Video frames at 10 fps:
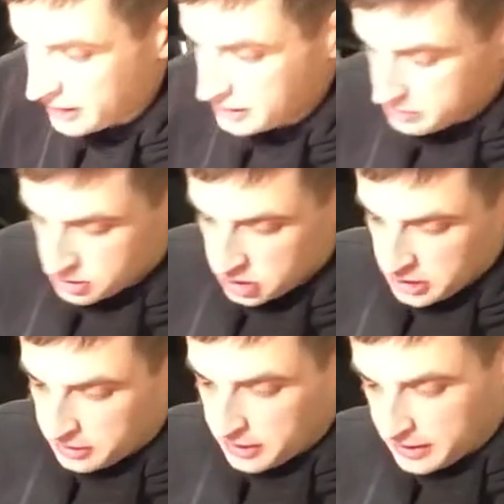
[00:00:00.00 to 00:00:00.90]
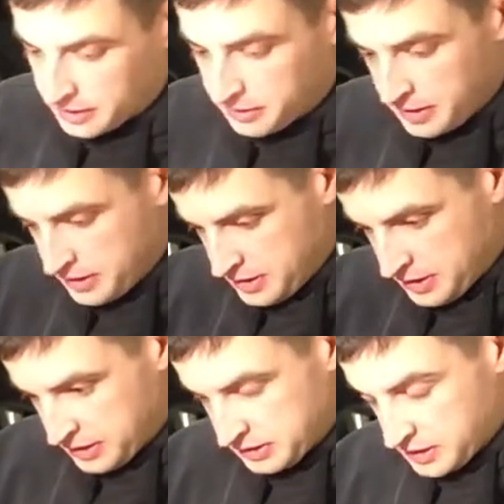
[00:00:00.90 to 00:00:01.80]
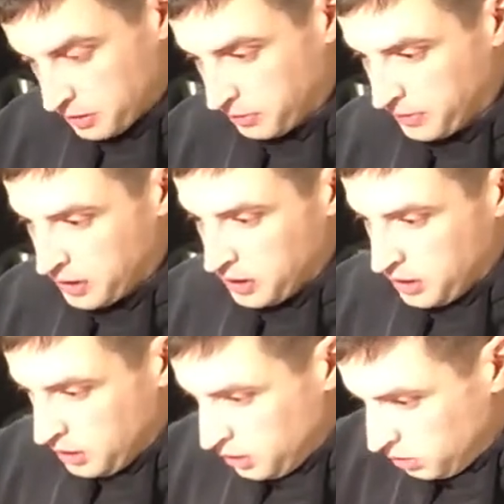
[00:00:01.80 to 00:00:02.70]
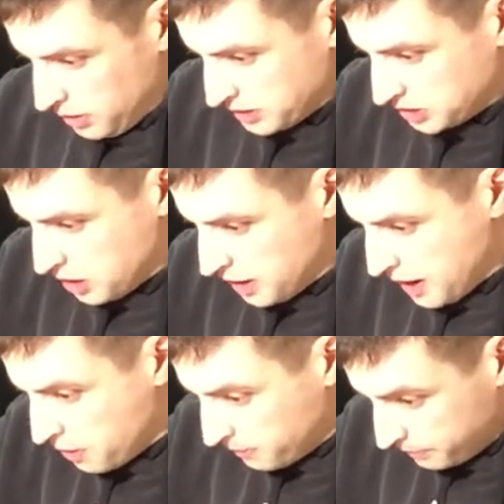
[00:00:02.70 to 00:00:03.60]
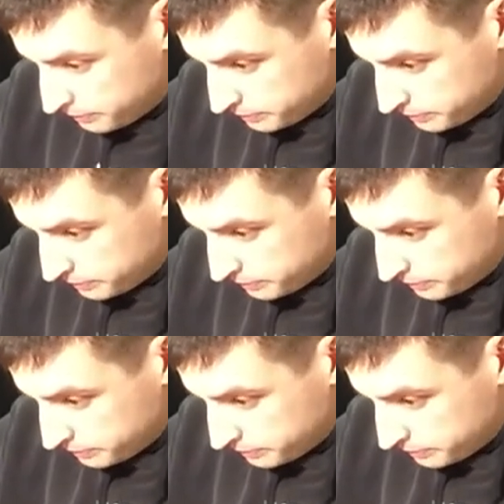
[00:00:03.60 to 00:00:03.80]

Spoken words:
in the machine right now. So when I start out,